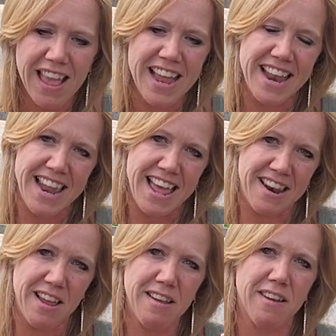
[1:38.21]
And then
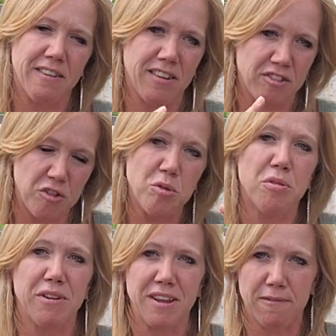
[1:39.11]
2,
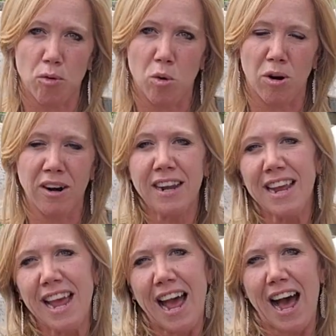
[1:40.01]
3, and 4,
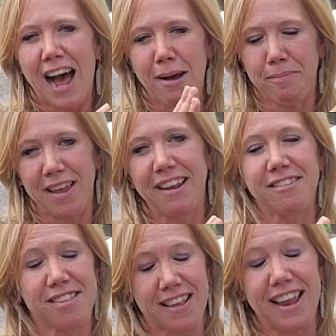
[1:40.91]

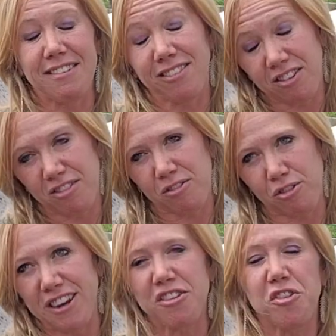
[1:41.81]
in
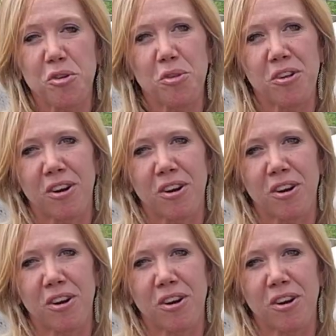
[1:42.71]
grade 2,